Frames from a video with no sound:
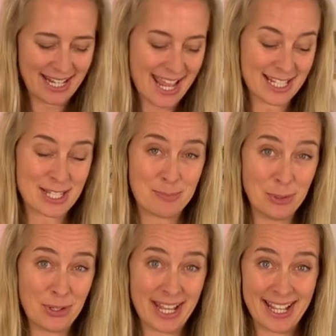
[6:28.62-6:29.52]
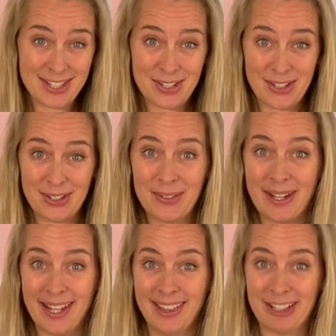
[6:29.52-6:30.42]
Explorer 2
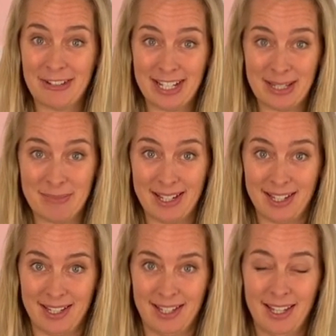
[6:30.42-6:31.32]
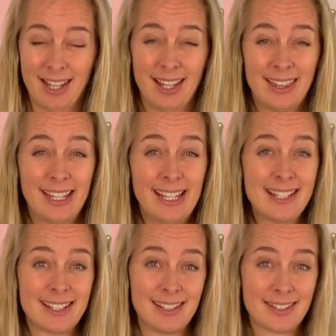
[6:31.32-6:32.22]
and the Cricut Maker.
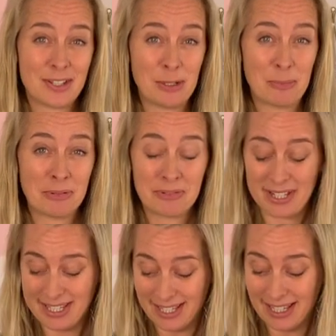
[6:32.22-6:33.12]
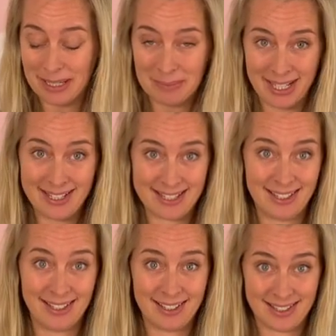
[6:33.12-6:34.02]
These are two pretty
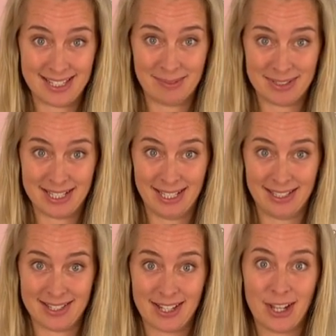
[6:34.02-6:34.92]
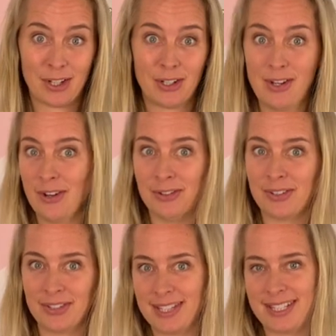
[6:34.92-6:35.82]
amazing cutting machines. Long
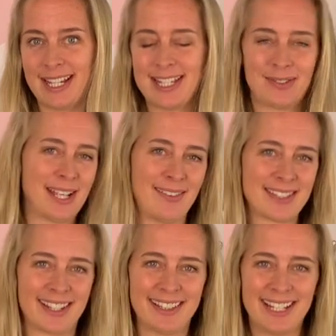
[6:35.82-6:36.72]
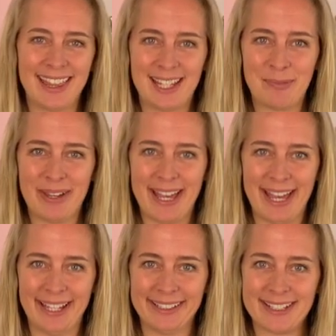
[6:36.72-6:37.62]
gone are the days when you have to cut anything by
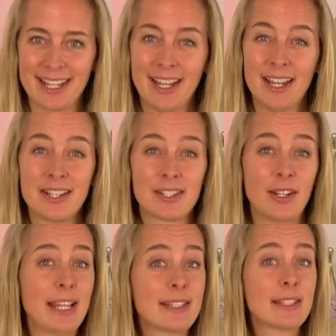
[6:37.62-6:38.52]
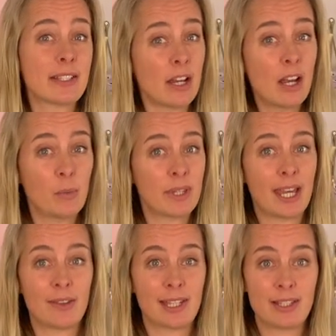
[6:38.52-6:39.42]
hand. So let's start with
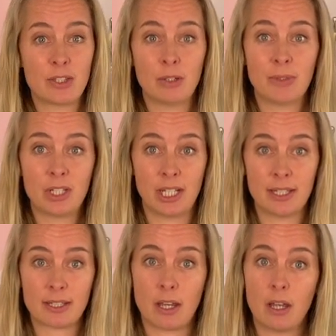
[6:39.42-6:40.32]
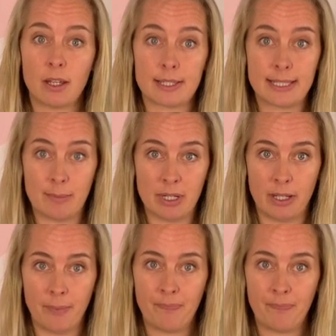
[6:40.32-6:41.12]
how these two machines are similar.